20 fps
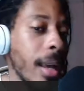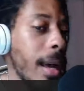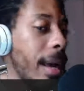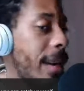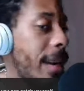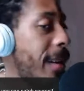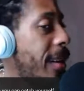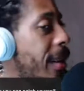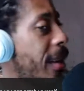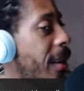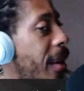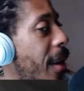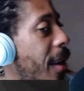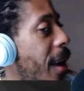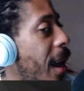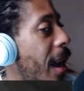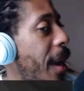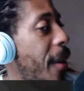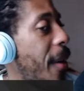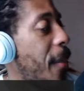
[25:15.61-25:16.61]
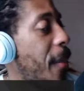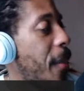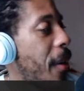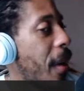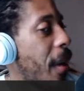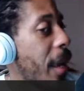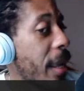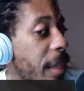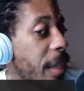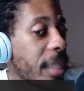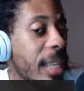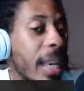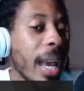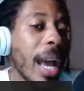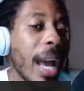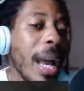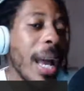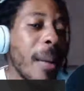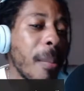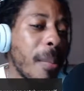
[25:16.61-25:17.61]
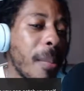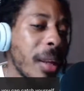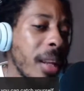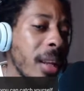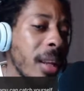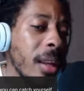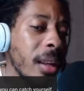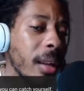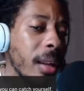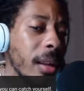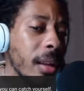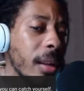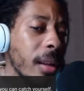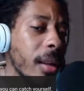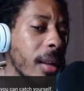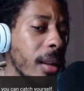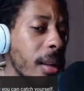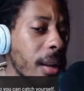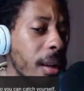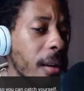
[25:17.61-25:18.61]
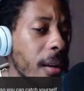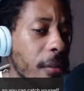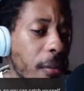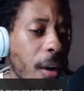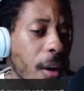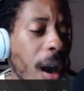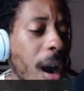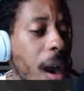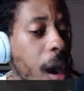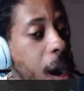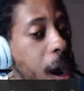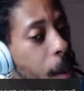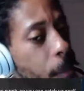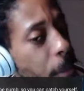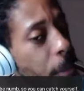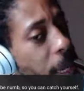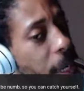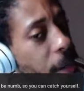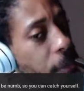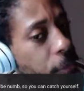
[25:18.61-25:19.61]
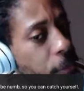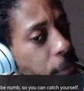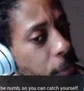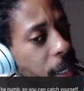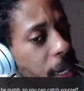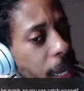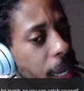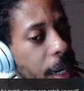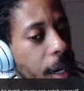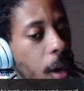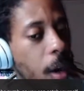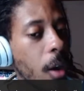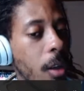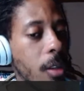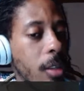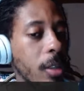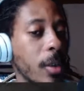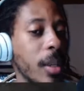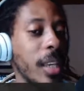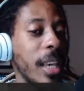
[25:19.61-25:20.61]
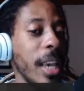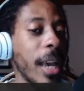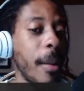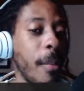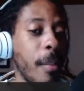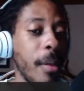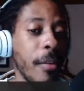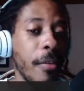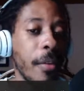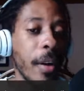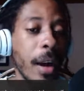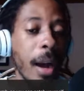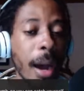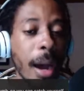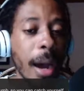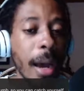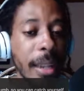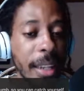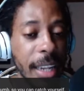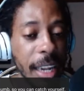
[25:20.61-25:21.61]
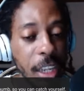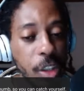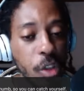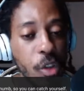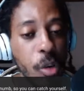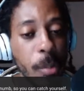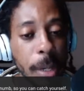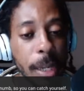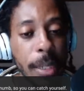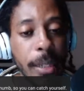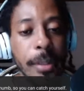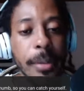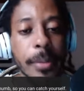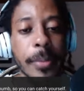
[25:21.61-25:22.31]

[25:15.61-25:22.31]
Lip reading: And it can be for our benefit, and it also can be for our detriment,